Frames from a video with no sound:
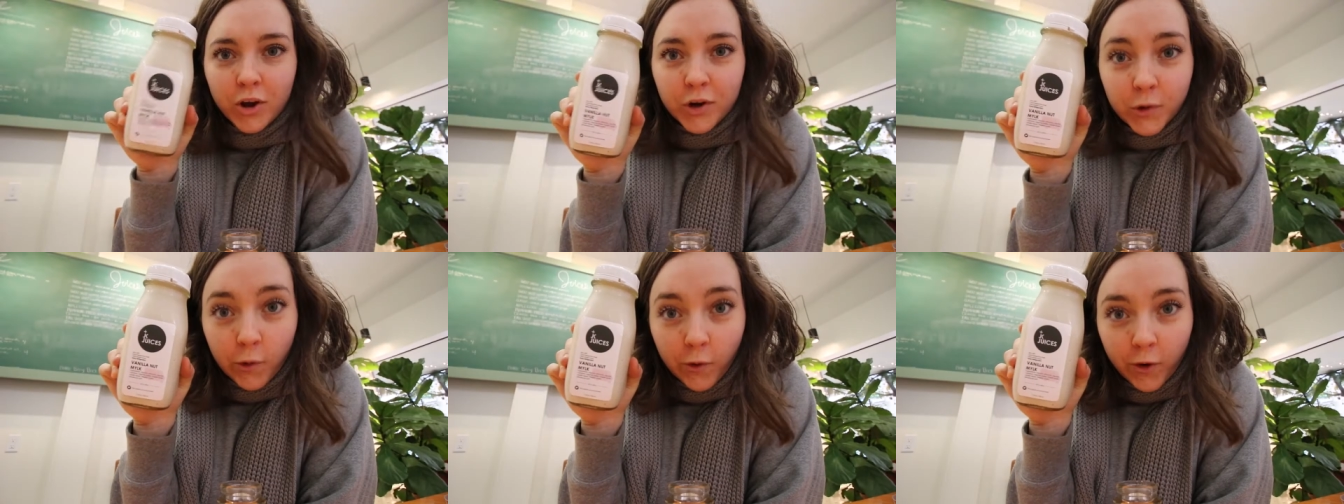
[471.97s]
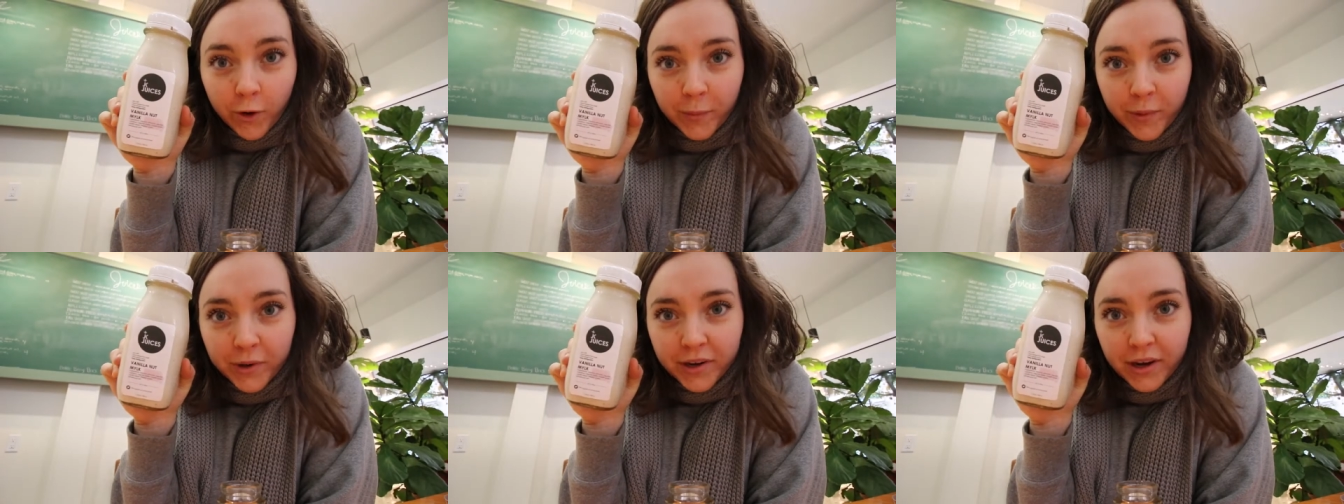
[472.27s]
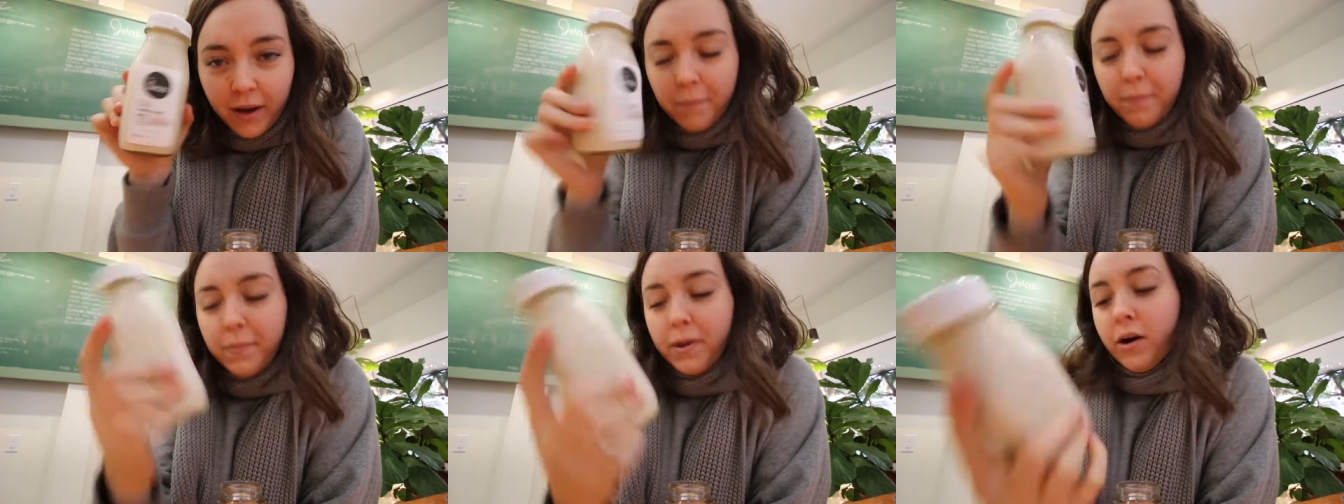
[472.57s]
our normal
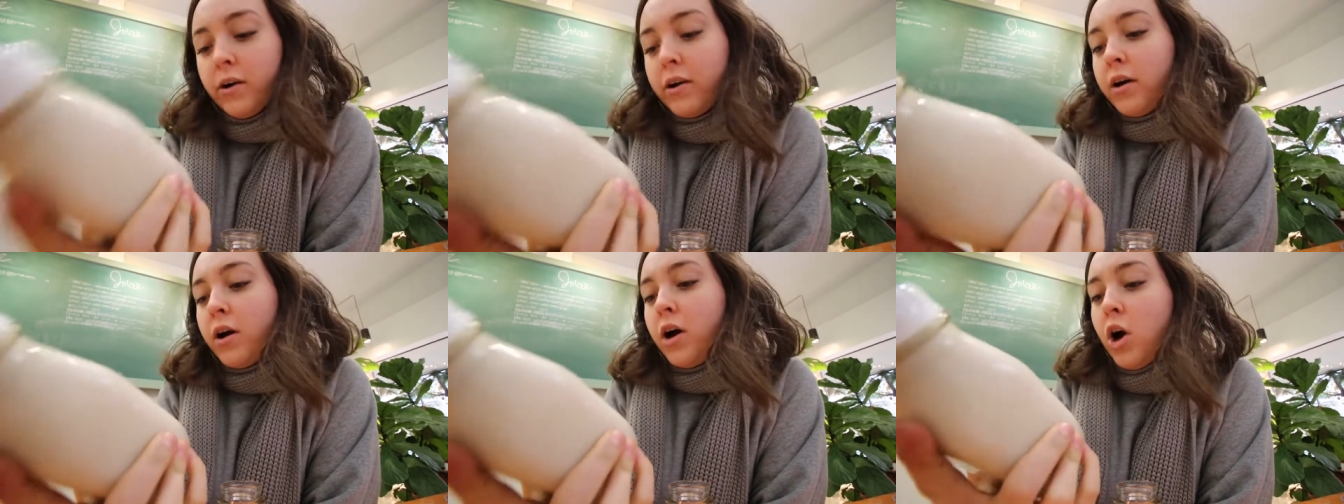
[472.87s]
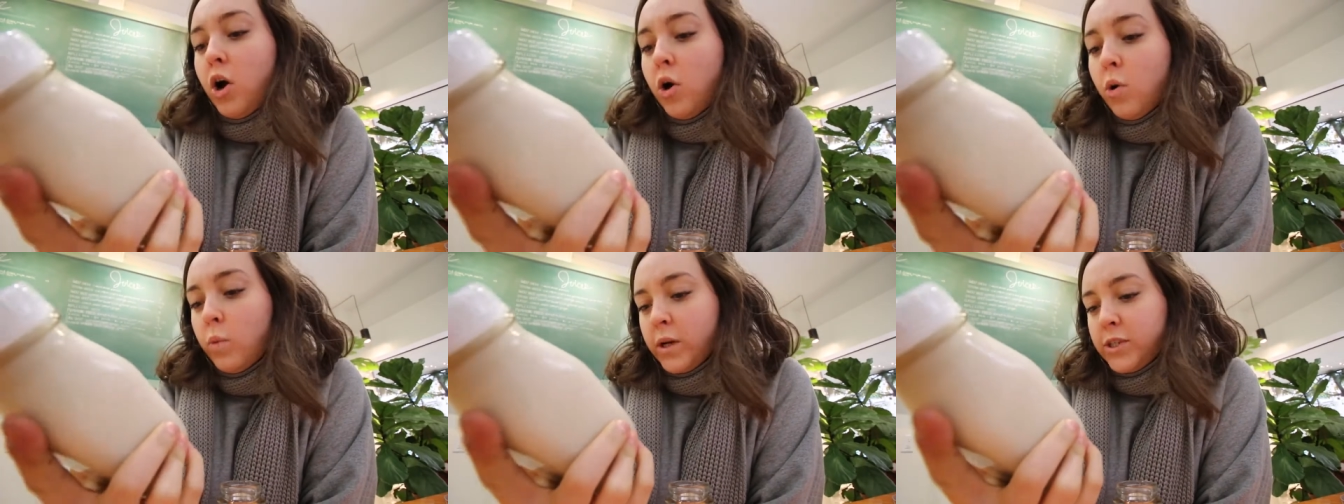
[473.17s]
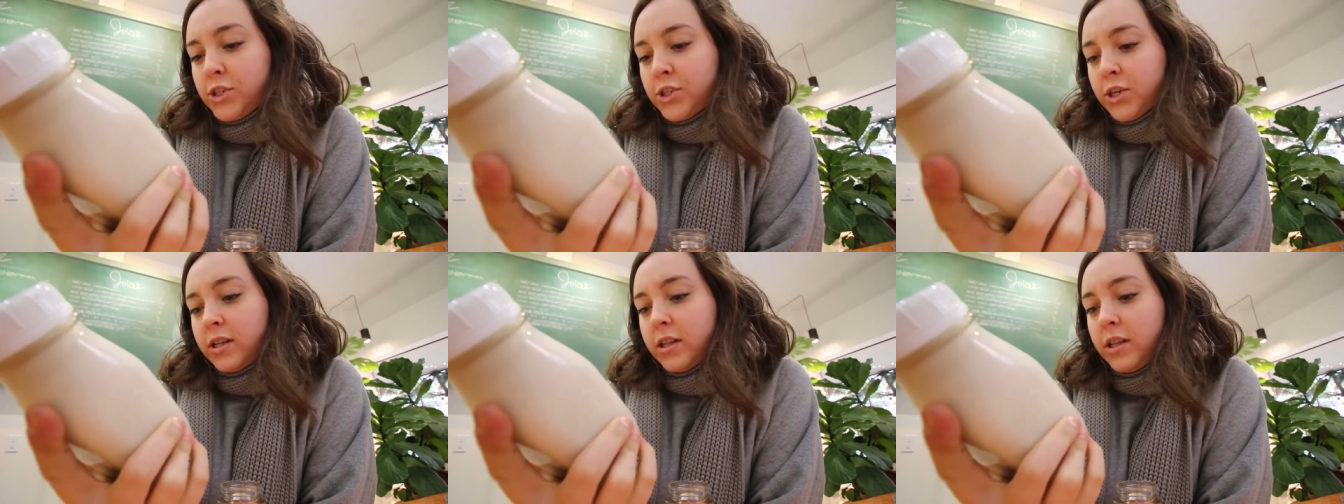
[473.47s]
nut milk,
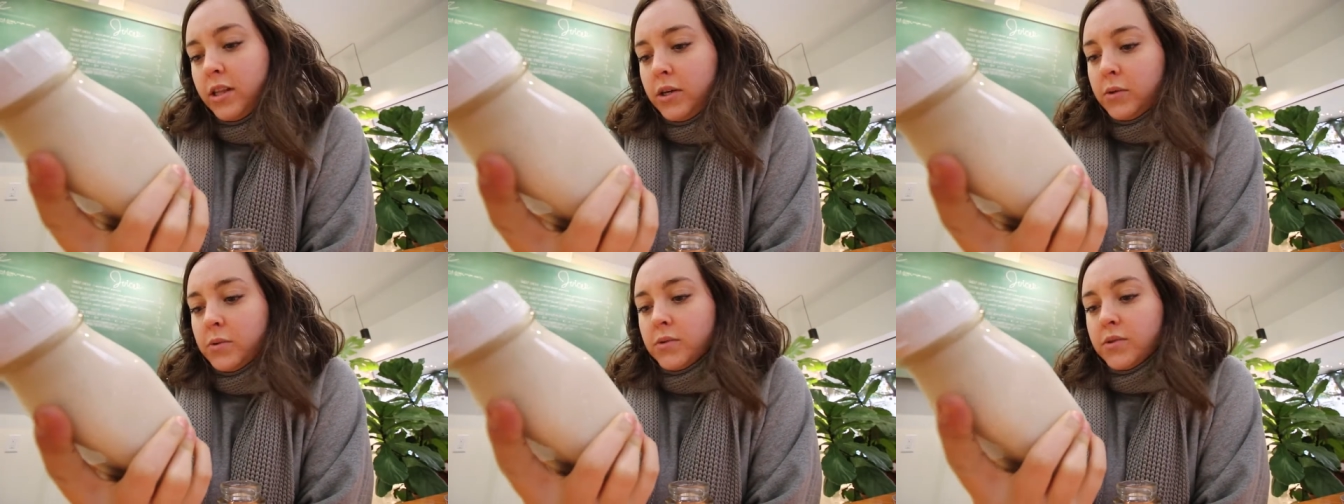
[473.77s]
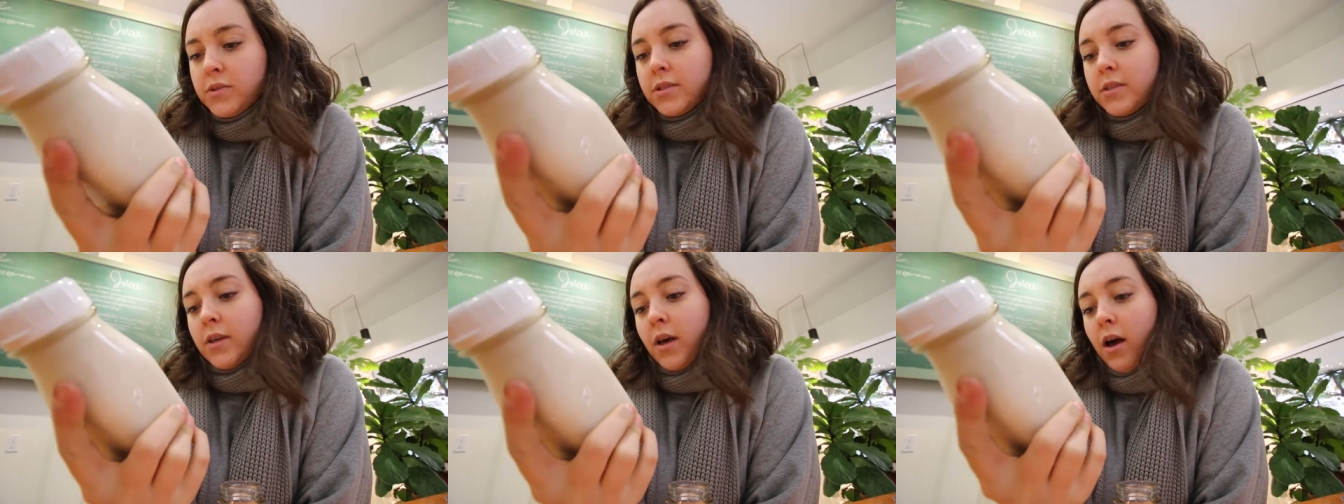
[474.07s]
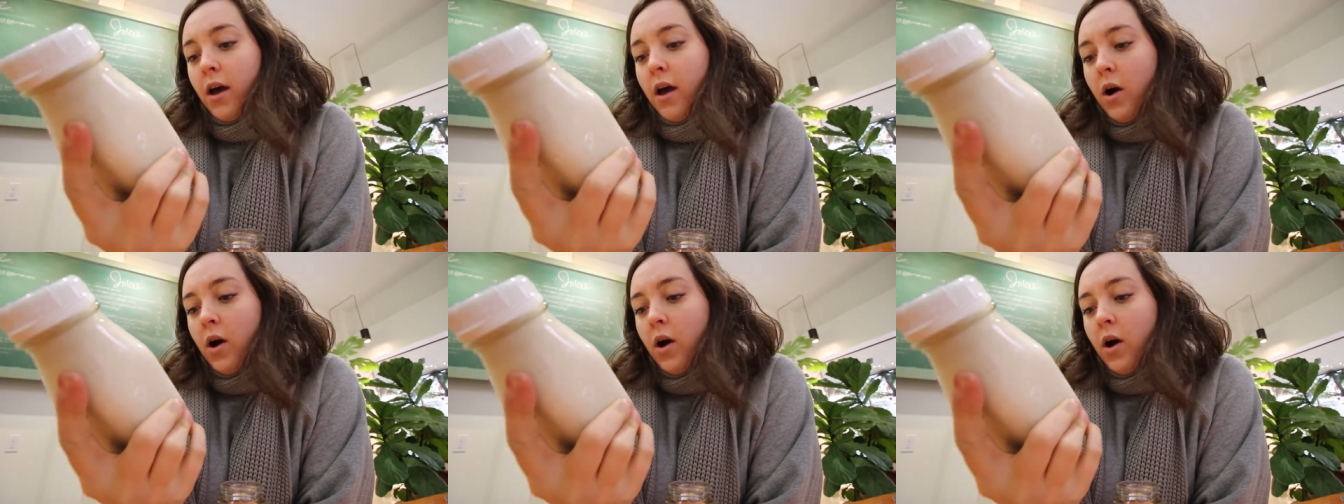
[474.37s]
which includes